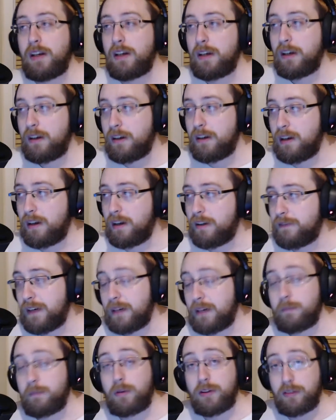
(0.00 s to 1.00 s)

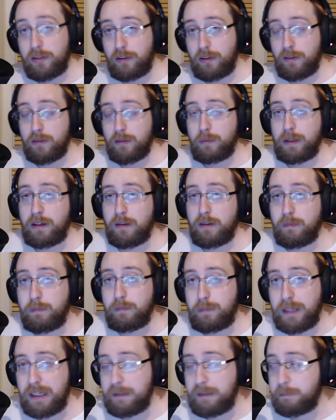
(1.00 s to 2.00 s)
fanboys accused me of
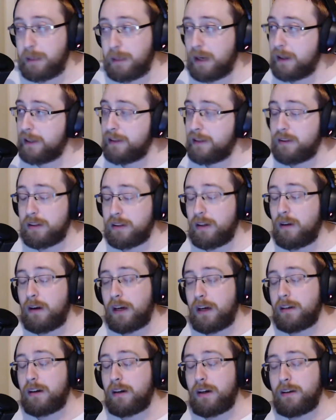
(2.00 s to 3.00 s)
being biased. No,
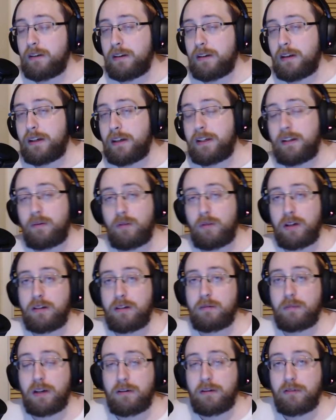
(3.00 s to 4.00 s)
I don't like it when
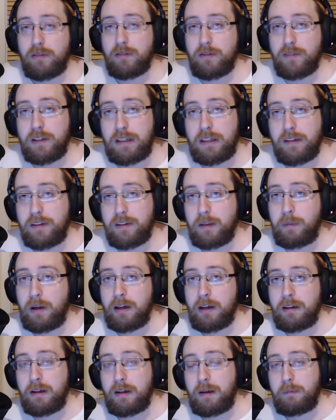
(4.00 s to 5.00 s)
Microsoft announced they're
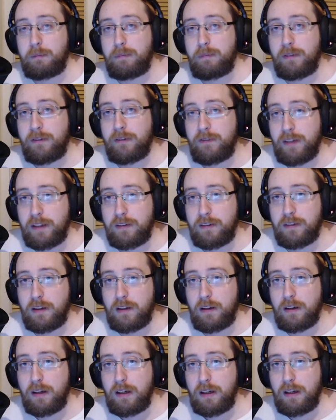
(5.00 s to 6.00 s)
buying
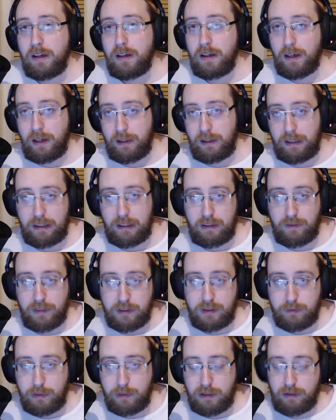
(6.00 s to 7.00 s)
Bethesda and
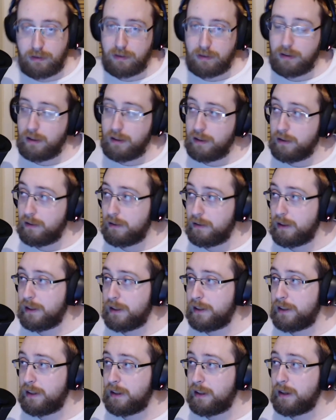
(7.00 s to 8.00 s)
Activision Blizzard. I don't
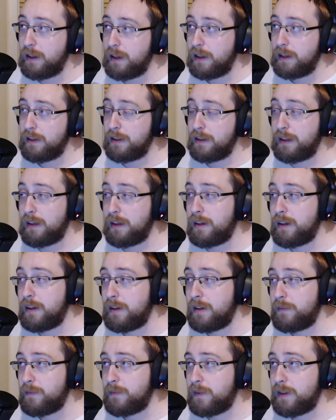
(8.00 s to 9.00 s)
like it that
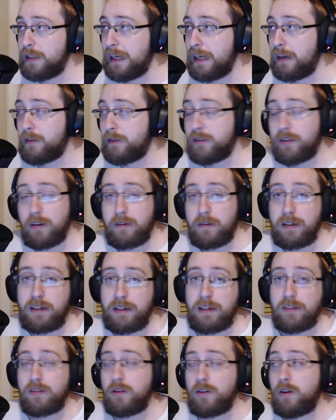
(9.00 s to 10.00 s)
now Sony
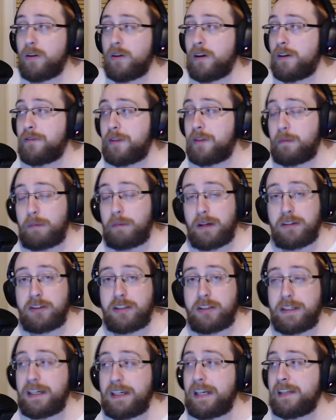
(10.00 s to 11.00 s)
has gone after
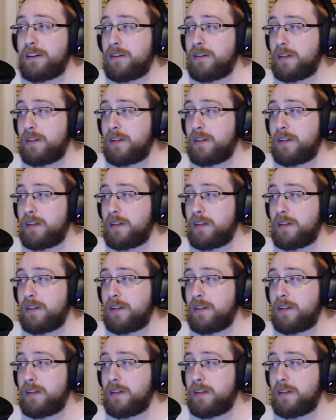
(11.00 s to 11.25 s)
Bungie. It's